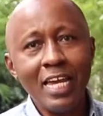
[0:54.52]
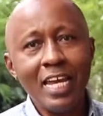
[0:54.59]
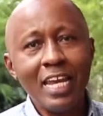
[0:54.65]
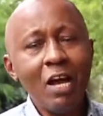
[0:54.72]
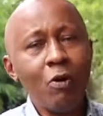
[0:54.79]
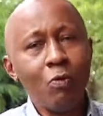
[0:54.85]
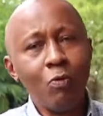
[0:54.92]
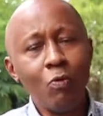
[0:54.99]

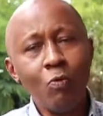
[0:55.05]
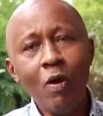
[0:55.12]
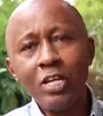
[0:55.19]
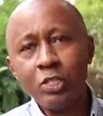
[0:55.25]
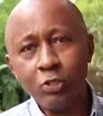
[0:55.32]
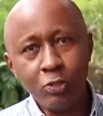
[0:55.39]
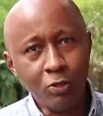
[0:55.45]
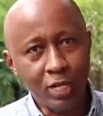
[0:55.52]
Now, why
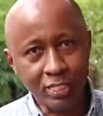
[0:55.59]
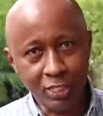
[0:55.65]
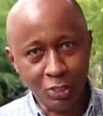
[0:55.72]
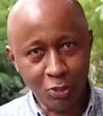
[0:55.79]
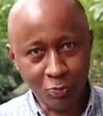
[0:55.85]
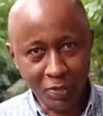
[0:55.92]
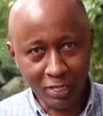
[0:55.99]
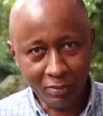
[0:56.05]
should you listen
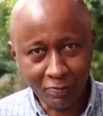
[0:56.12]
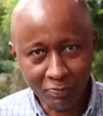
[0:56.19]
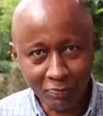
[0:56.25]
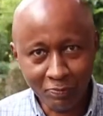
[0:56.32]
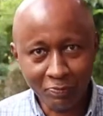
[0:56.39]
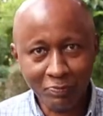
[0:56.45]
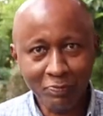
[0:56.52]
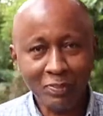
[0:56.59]
to me?
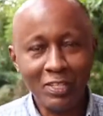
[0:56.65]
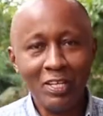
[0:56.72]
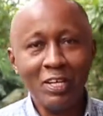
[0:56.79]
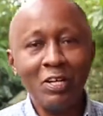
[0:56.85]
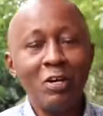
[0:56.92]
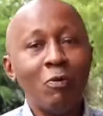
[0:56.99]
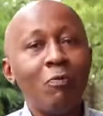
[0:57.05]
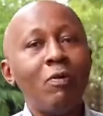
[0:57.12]

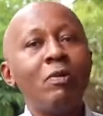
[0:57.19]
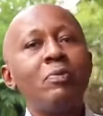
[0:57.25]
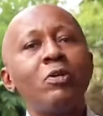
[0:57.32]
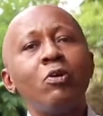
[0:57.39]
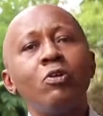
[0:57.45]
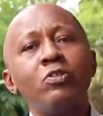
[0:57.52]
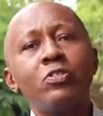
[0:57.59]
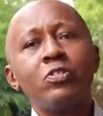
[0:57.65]
Well,
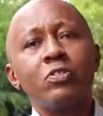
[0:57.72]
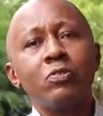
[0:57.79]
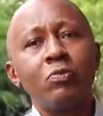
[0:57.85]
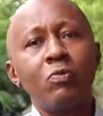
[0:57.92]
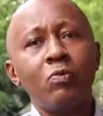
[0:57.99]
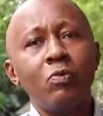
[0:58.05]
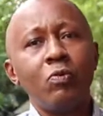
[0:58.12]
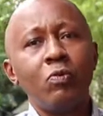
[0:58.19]
because
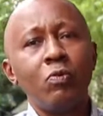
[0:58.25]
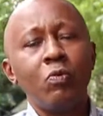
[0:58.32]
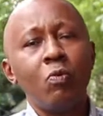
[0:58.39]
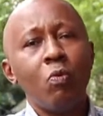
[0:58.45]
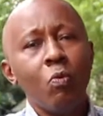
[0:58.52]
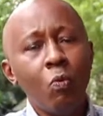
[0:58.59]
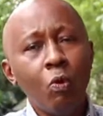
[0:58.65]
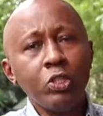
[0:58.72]

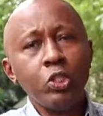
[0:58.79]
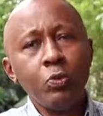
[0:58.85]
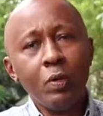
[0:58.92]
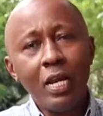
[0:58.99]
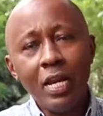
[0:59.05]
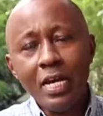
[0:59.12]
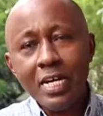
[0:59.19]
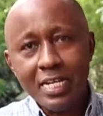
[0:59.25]
what you
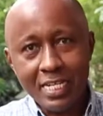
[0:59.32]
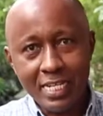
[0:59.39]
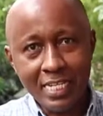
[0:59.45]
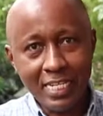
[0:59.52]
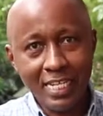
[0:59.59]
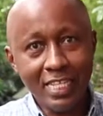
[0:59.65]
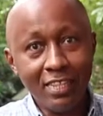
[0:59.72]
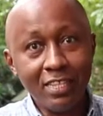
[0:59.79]
will learn
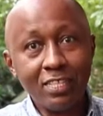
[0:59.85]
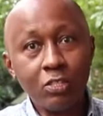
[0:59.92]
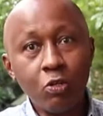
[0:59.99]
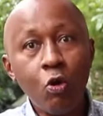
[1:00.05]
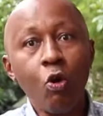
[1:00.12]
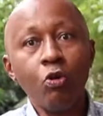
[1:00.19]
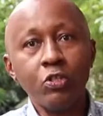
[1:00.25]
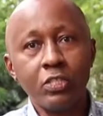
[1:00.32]
in this
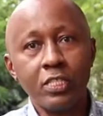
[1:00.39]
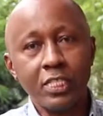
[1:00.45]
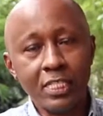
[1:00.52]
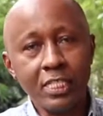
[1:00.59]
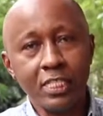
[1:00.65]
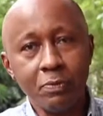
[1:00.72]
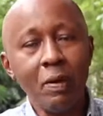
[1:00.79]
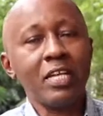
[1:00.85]
course,
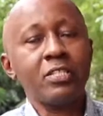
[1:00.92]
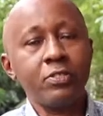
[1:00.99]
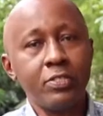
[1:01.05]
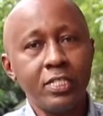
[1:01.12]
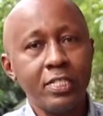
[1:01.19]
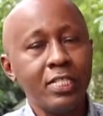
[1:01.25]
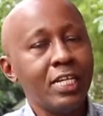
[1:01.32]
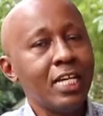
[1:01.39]
Sales
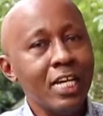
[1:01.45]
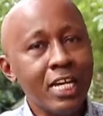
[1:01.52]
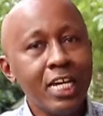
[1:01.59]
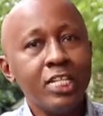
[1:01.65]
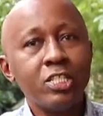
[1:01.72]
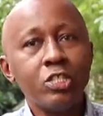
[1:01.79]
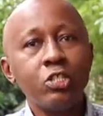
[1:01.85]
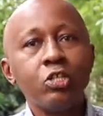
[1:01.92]
Mastery,
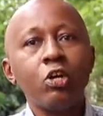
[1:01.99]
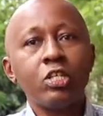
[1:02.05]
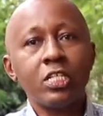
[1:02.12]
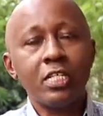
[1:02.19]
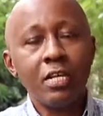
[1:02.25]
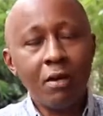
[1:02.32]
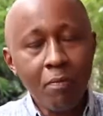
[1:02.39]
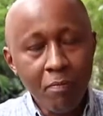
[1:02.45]
is
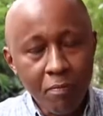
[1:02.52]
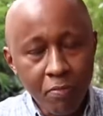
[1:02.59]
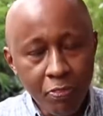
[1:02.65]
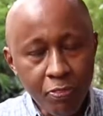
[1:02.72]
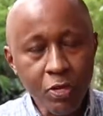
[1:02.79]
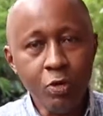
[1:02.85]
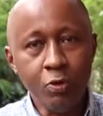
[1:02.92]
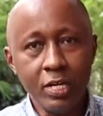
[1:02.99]
not
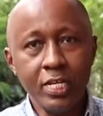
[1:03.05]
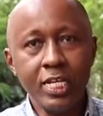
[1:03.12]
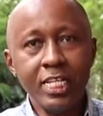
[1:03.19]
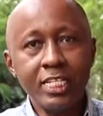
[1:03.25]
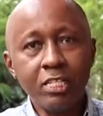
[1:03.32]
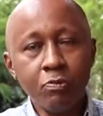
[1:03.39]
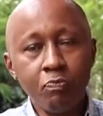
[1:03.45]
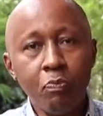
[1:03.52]
theory. It
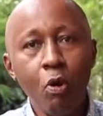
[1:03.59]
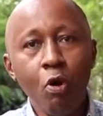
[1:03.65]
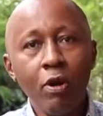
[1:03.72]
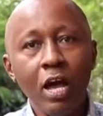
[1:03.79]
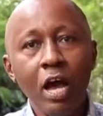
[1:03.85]
is born